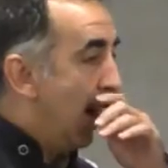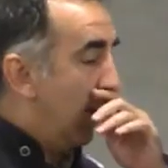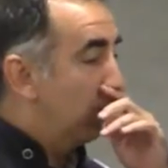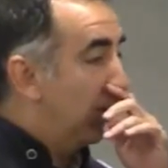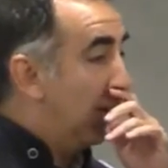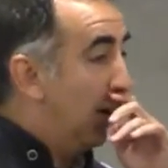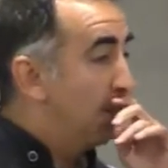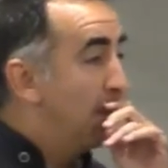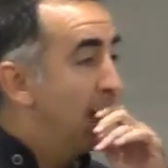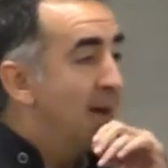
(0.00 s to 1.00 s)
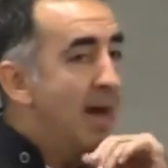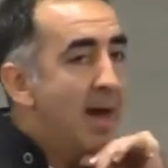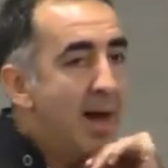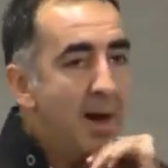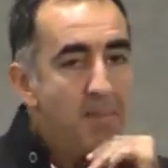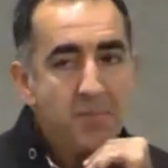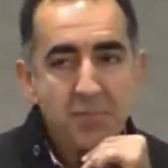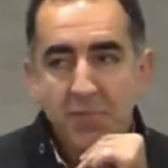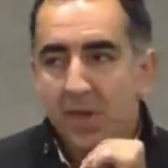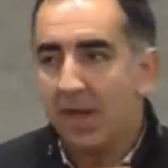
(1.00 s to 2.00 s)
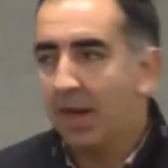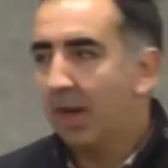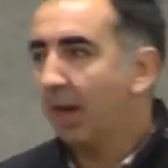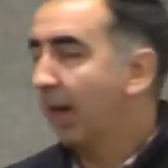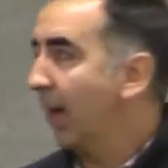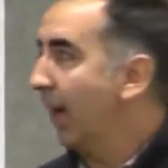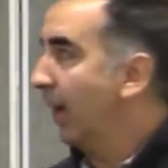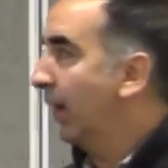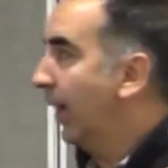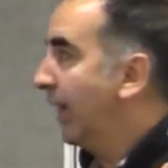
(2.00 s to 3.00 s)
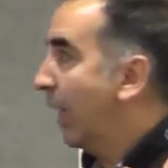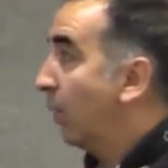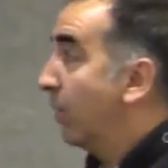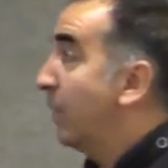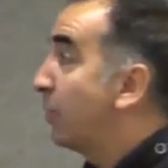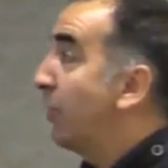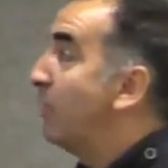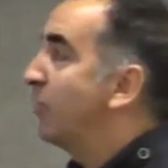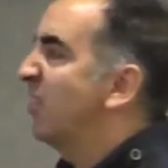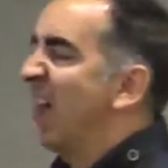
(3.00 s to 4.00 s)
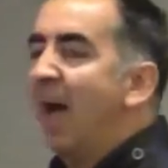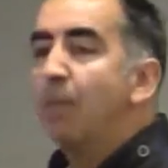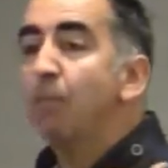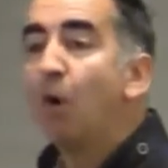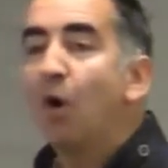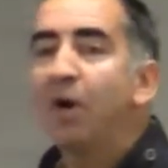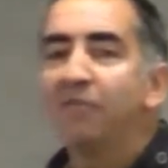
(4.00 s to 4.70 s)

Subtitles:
how to become, and I don't want to be presumptuous, a more